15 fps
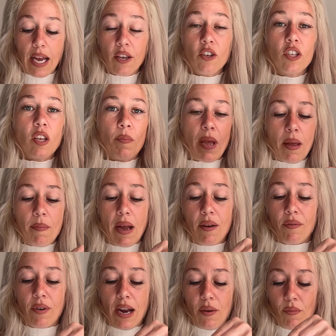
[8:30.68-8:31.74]
used to pay my
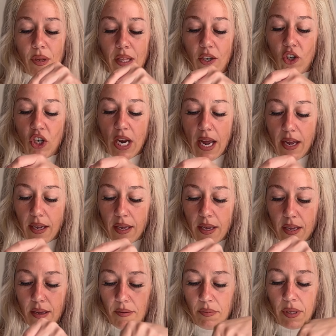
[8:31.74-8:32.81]
rent with a check,
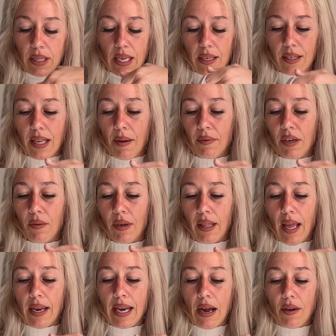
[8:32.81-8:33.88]
but they stopped doing
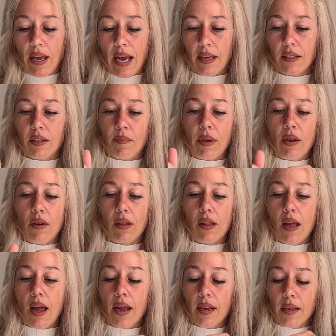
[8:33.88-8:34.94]
that now. It has to be
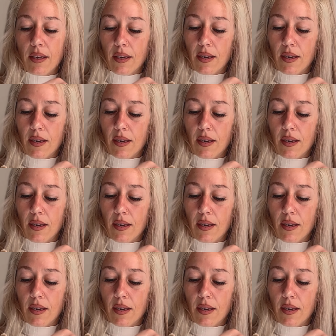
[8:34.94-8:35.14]
online.